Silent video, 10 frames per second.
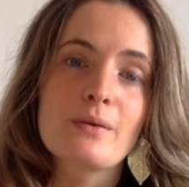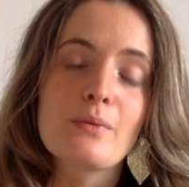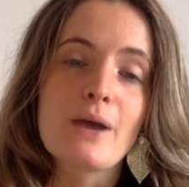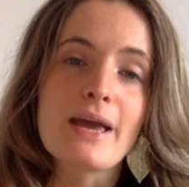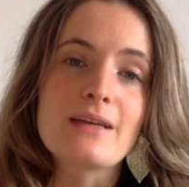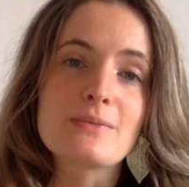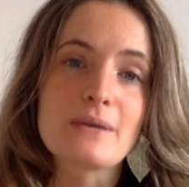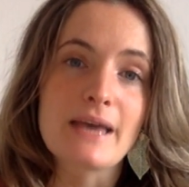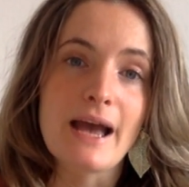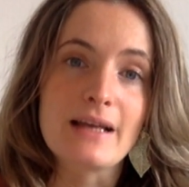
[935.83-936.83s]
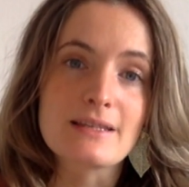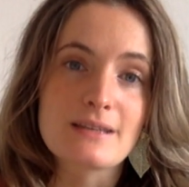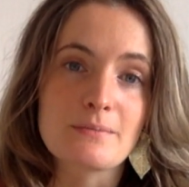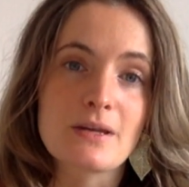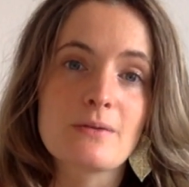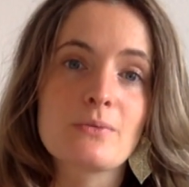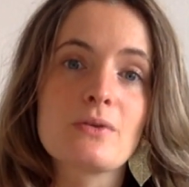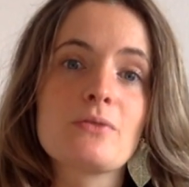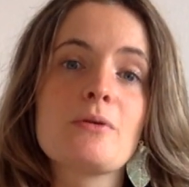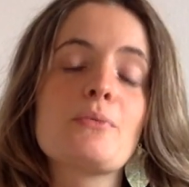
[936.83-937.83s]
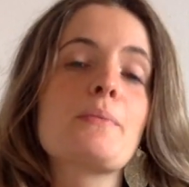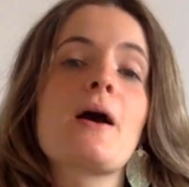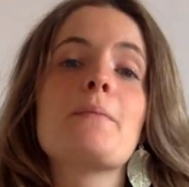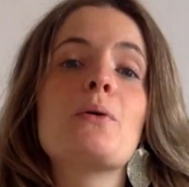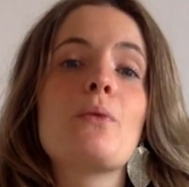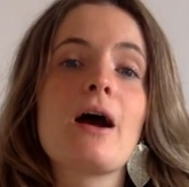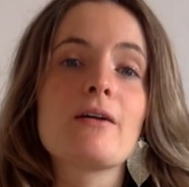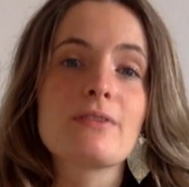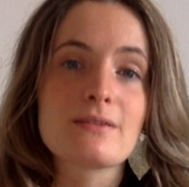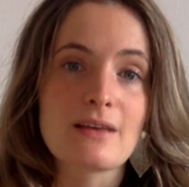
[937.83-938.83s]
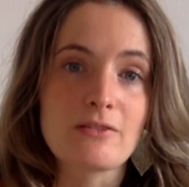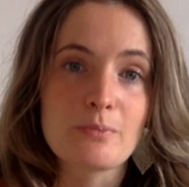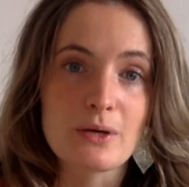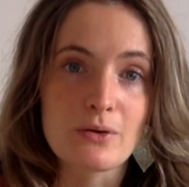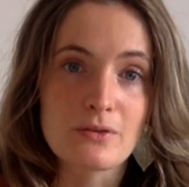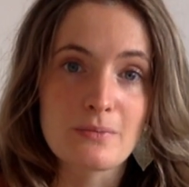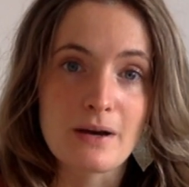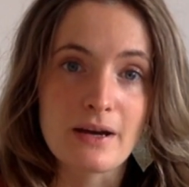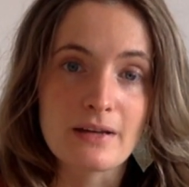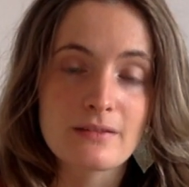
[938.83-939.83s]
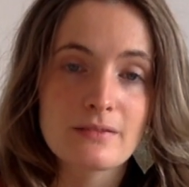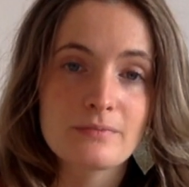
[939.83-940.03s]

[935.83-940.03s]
ways we can sometimes, once we become aware of the self beyond the mind,